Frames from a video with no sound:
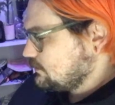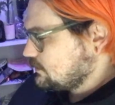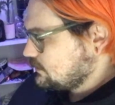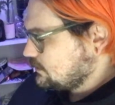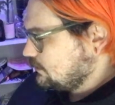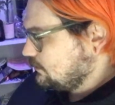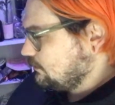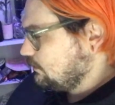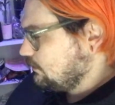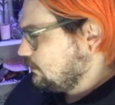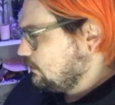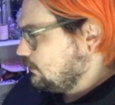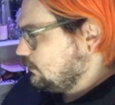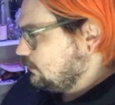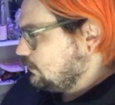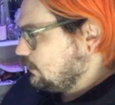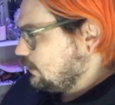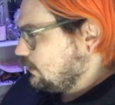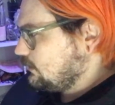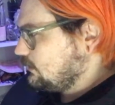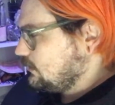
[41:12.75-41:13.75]
So
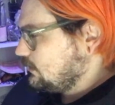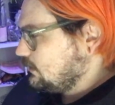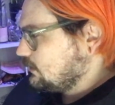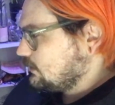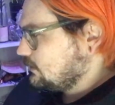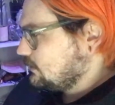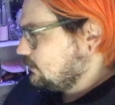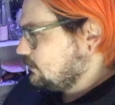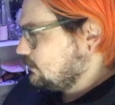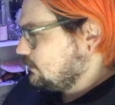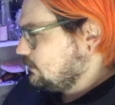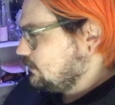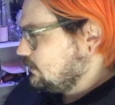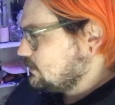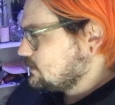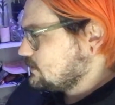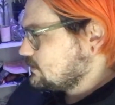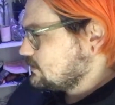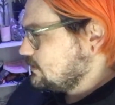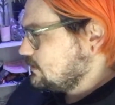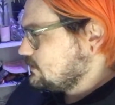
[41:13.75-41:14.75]
I think
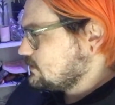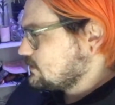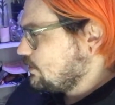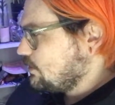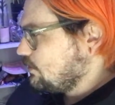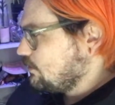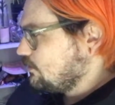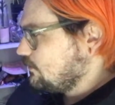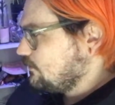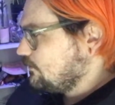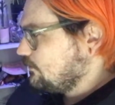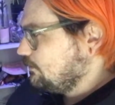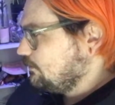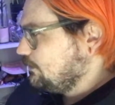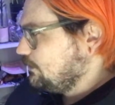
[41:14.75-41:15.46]
it's hard for